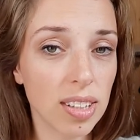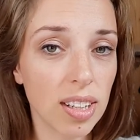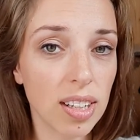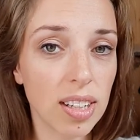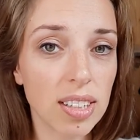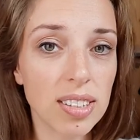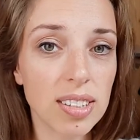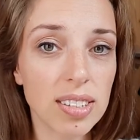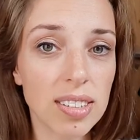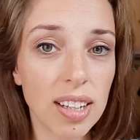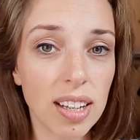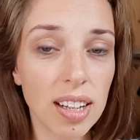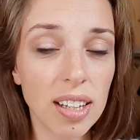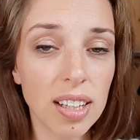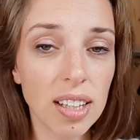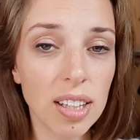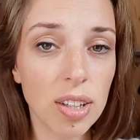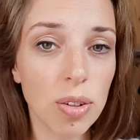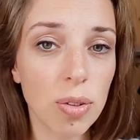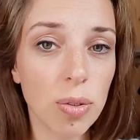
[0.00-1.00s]
It is
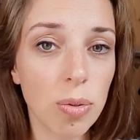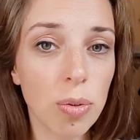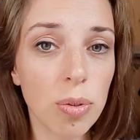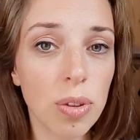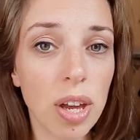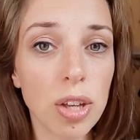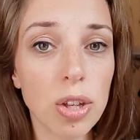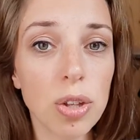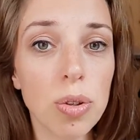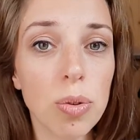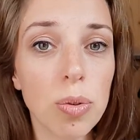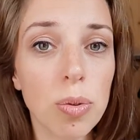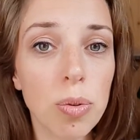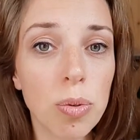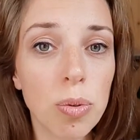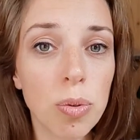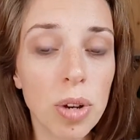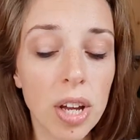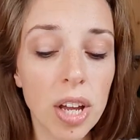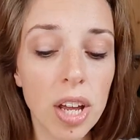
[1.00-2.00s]
telling you that
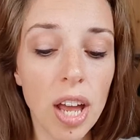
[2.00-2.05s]
you